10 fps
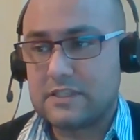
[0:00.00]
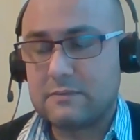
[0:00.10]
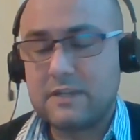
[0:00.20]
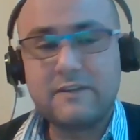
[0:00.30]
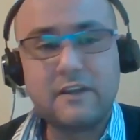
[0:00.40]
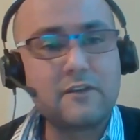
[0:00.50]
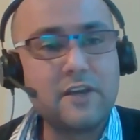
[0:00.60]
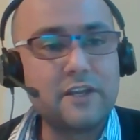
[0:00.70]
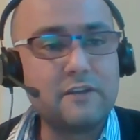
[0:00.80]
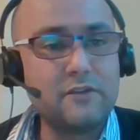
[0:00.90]
level of
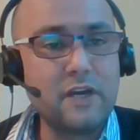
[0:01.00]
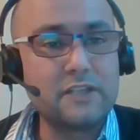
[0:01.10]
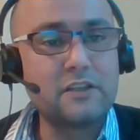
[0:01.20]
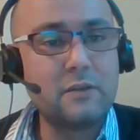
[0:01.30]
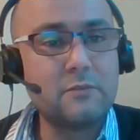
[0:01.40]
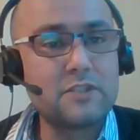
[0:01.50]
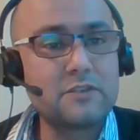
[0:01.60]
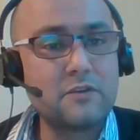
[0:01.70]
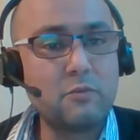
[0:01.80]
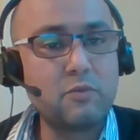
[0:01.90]
kind of
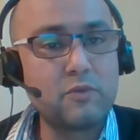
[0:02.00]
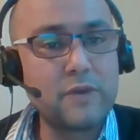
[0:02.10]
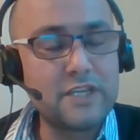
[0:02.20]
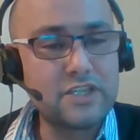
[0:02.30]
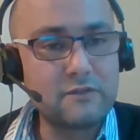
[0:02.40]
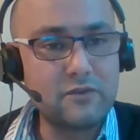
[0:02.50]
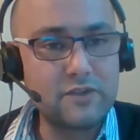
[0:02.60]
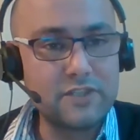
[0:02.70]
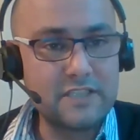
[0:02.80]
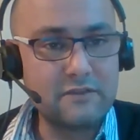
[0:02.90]
autonomous operation for
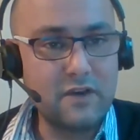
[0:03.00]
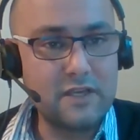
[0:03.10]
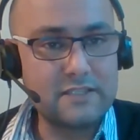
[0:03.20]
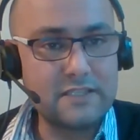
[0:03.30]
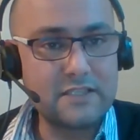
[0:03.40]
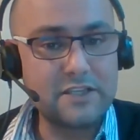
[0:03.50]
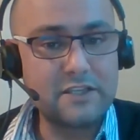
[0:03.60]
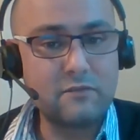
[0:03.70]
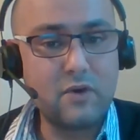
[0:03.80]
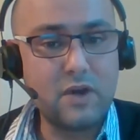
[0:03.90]
these devices.
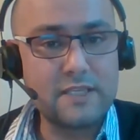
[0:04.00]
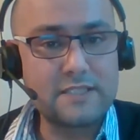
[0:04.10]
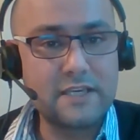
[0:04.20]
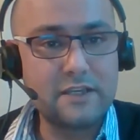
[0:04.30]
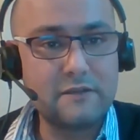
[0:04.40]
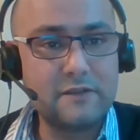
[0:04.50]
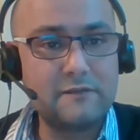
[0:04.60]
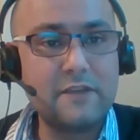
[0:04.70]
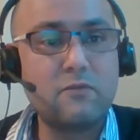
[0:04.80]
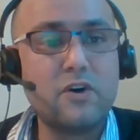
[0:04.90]
Otherwise, kind of if
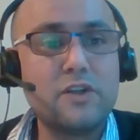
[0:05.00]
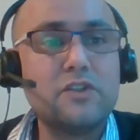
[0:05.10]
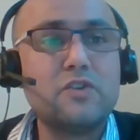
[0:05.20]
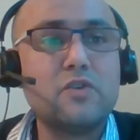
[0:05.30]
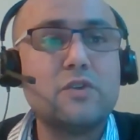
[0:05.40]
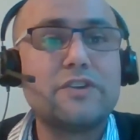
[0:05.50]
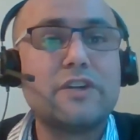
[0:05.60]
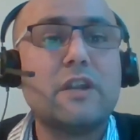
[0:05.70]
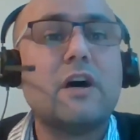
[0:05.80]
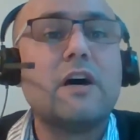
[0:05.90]
they want to
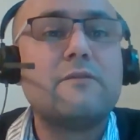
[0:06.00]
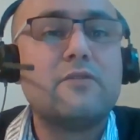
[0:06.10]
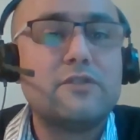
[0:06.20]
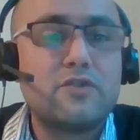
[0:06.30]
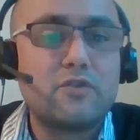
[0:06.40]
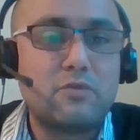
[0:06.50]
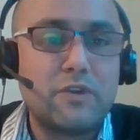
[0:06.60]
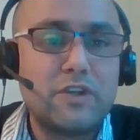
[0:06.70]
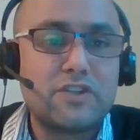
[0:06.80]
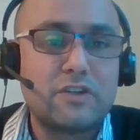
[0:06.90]
rely for those
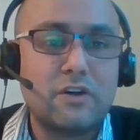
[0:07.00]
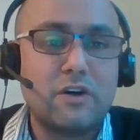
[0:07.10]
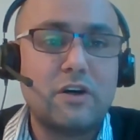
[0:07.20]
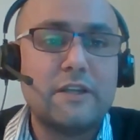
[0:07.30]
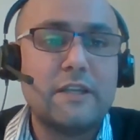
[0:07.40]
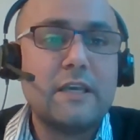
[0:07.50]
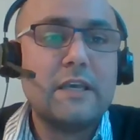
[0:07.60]
operation on